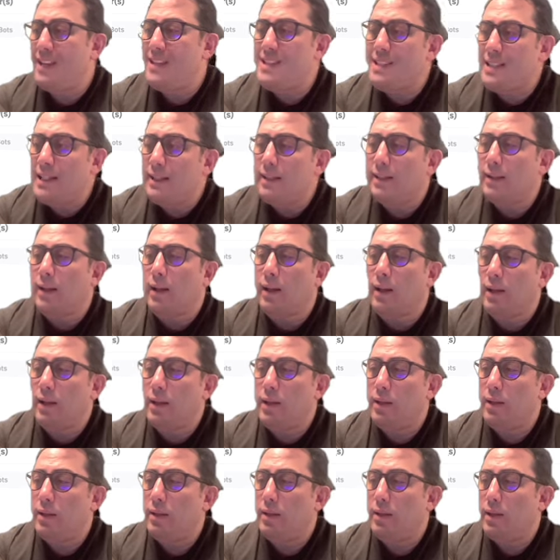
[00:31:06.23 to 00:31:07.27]
little high,
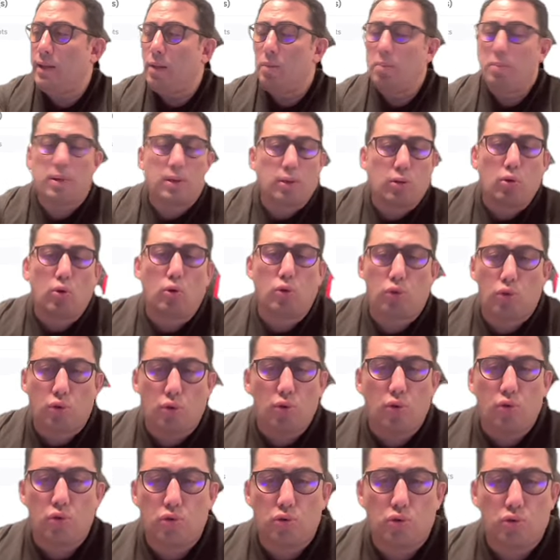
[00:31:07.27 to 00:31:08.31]
but
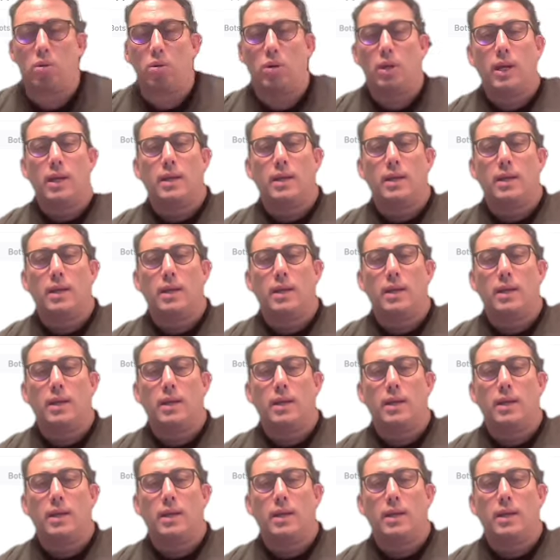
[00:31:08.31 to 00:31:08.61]
continuous.